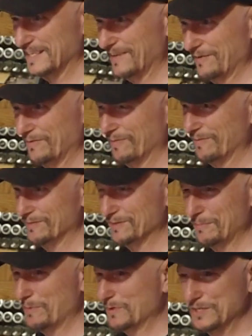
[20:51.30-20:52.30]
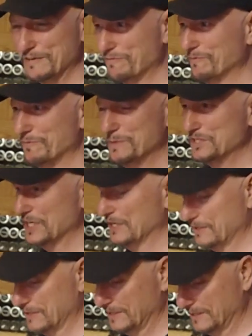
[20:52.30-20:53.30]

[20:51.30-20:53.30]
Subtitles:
and some of them are different from each other.